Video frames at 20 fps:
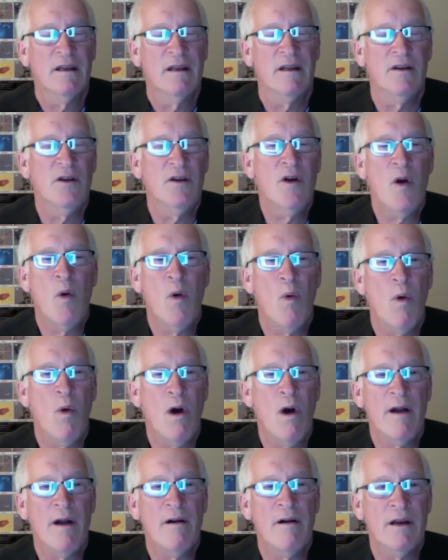you don't
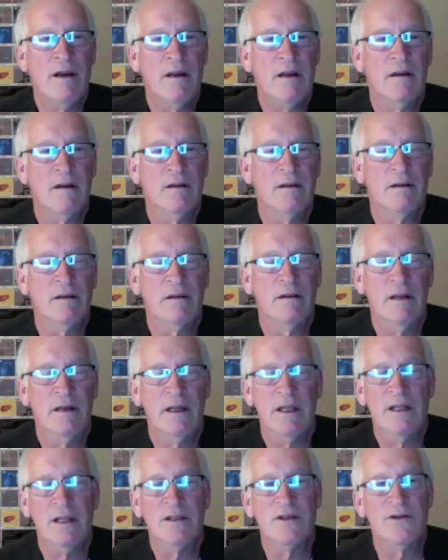water it, and it
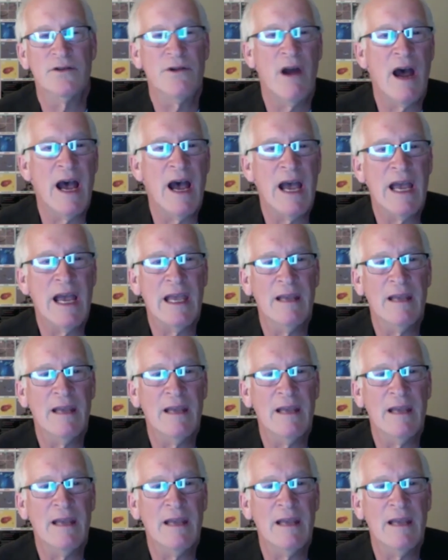gets dry